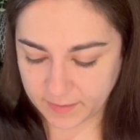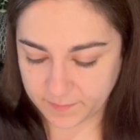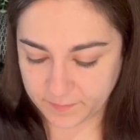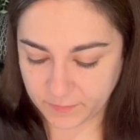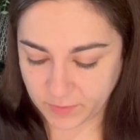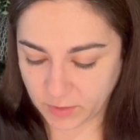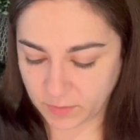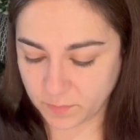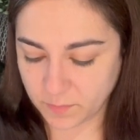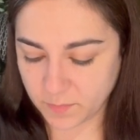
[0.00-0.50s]

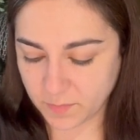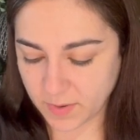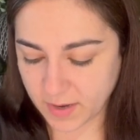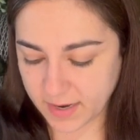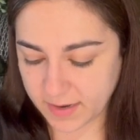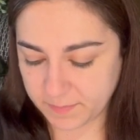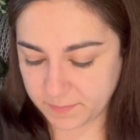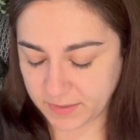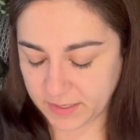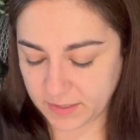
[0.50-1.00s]
You
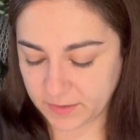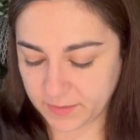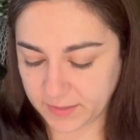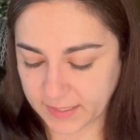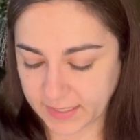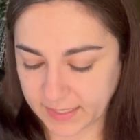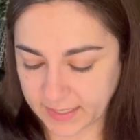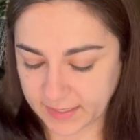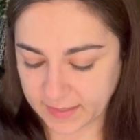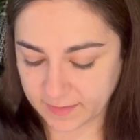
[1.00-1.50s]
might be
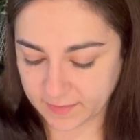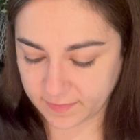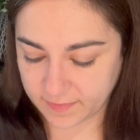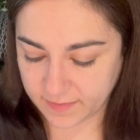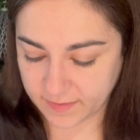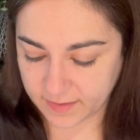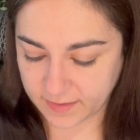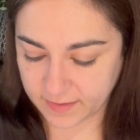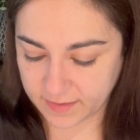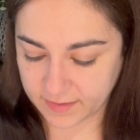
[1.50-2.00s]
using
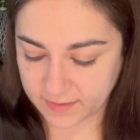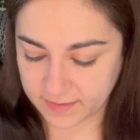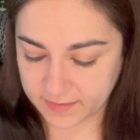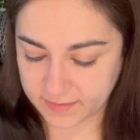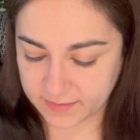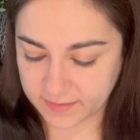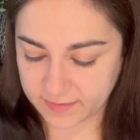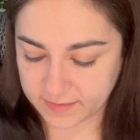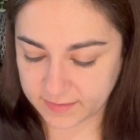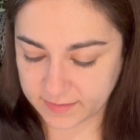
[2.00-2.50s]
the
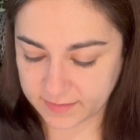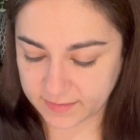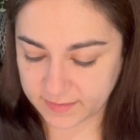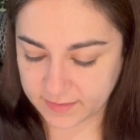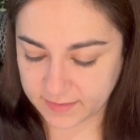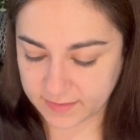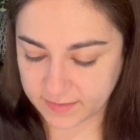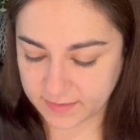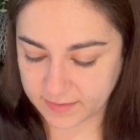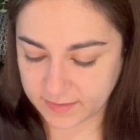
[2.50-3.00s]

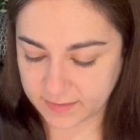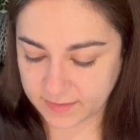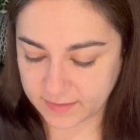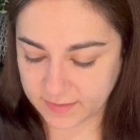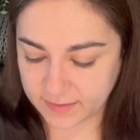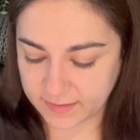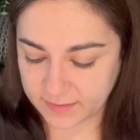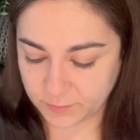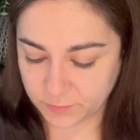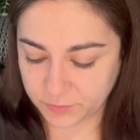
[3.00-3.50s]

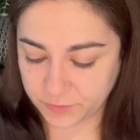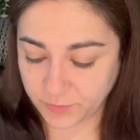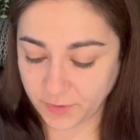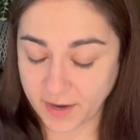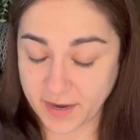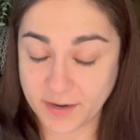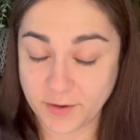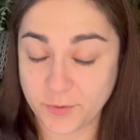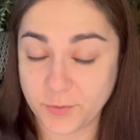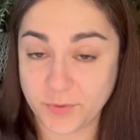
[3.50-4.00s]
little
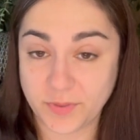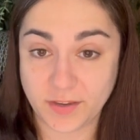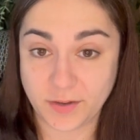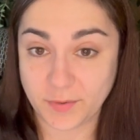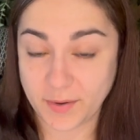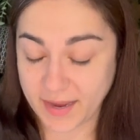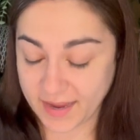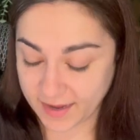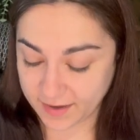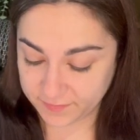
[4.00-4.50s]
triangle that
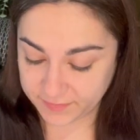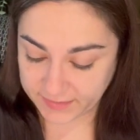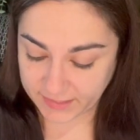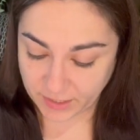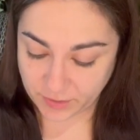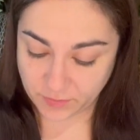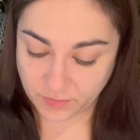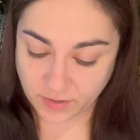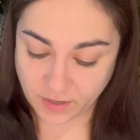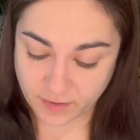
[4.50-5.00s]
you have. So
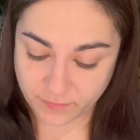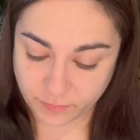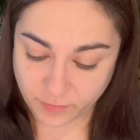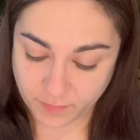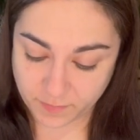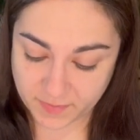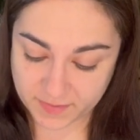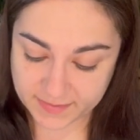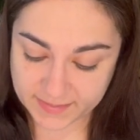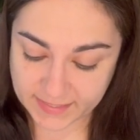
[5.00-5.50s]
you cover
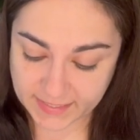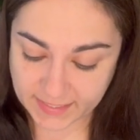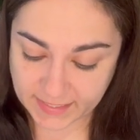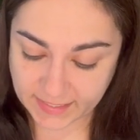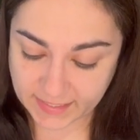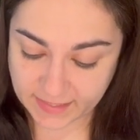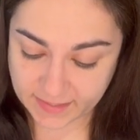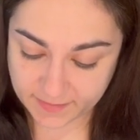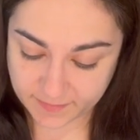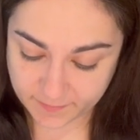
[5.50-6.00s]
up
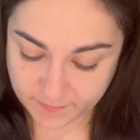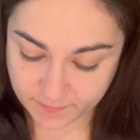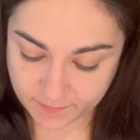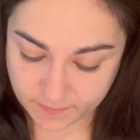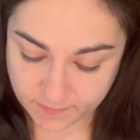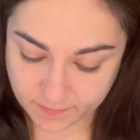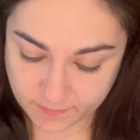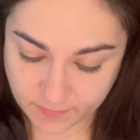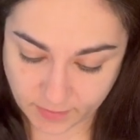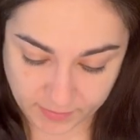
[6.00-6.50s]
the
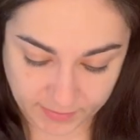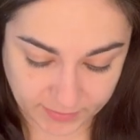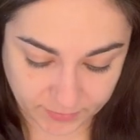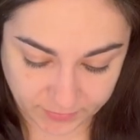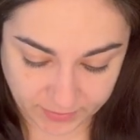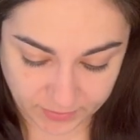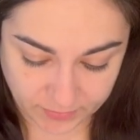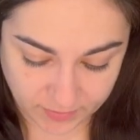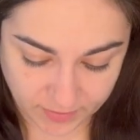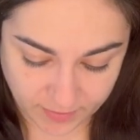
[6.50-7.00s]

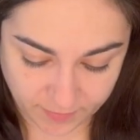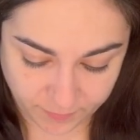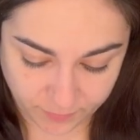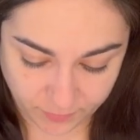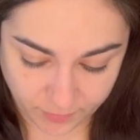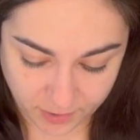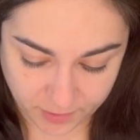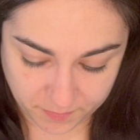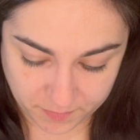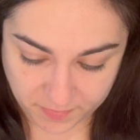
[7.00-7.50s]
you
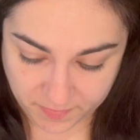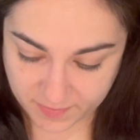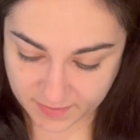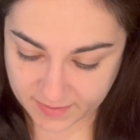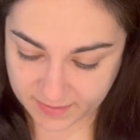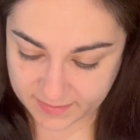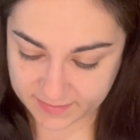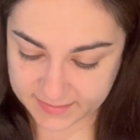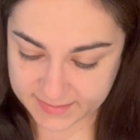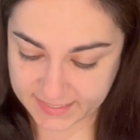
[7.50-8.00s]
cover up
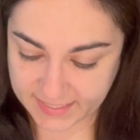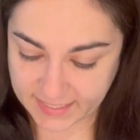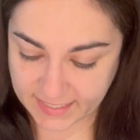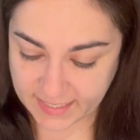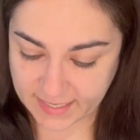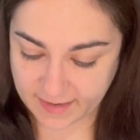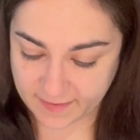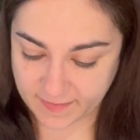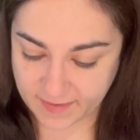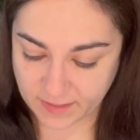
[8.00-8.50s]
the
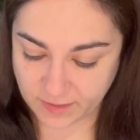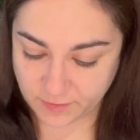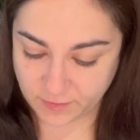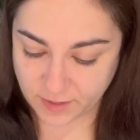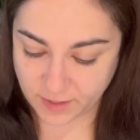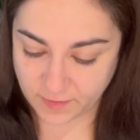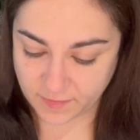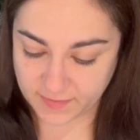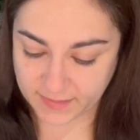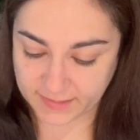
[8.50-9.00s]
D, and then you
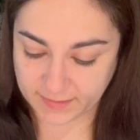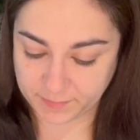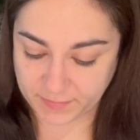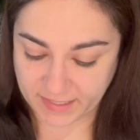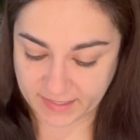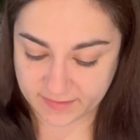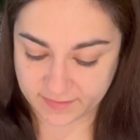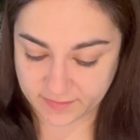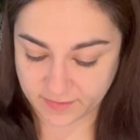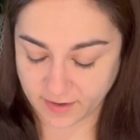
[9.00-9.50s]
know that
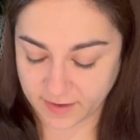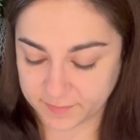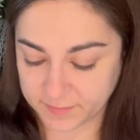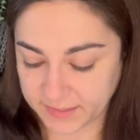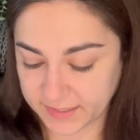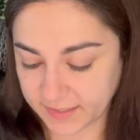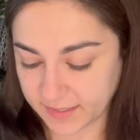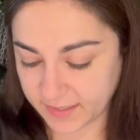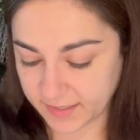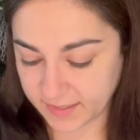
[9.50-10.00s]
speed times